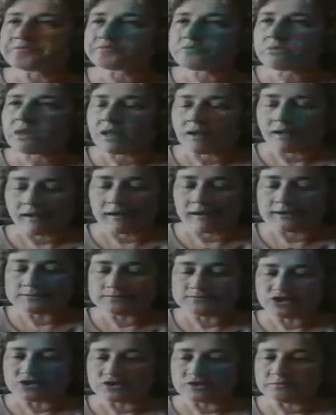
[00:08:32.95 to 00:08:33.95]
mm-hmm
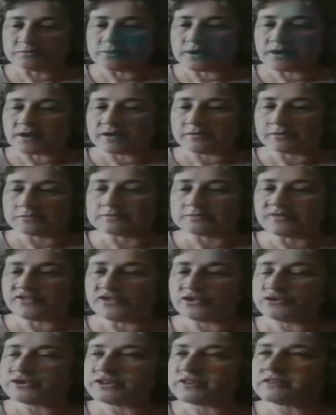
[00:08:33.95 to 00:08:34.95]
um, you can buy
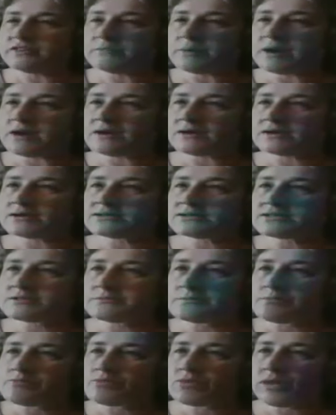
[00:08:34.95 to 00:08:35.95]
food in the bars.